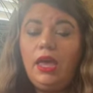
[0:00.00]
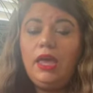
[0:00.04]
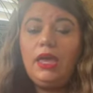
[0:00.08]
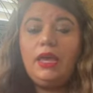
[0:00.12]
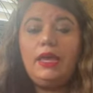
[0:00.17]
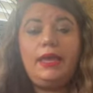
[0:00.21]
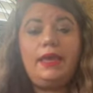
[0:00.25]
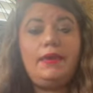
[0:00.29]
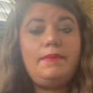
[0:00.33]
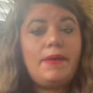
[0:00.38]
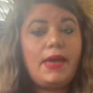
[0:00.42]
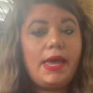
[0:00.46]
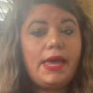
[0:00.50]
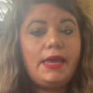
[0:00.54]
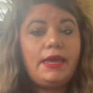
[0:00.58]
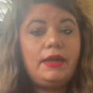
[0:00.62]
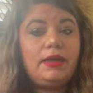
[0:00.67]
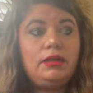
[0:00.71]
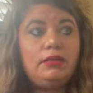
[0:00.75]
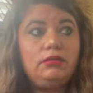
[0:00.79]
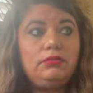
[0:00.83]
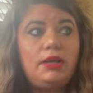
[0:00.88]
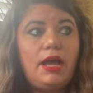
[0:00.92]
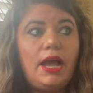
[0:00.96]
he might
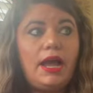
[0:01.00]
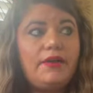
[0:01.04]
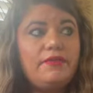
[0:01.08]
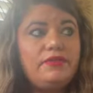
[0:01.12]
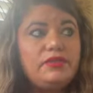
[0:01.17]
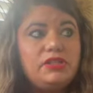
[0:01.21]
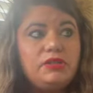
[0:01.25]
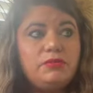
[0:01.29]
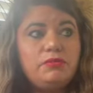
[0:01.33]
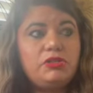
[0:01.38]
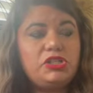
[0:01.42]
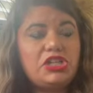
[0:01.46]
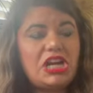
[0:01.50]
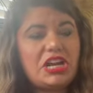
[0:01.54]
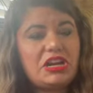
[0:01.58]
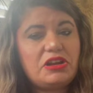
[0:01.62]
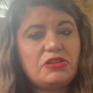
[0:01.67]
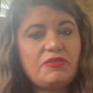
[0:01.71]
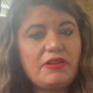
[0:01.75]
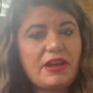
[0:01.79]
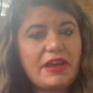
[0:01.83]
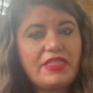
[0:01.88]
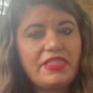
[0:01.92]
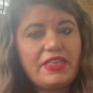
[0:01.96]
have some
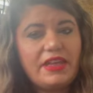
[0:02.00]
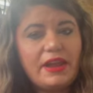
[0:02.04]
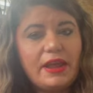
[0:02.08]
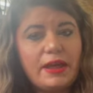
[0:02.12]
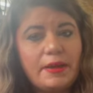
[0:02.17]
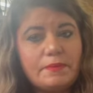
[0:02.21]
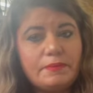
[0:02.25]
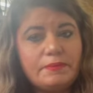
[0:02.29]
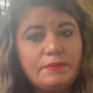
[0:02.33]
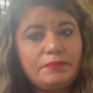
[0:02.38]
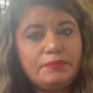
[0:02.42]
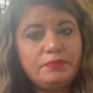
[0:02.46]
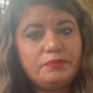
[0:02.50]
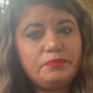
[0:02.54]
Shadow Wraith in him.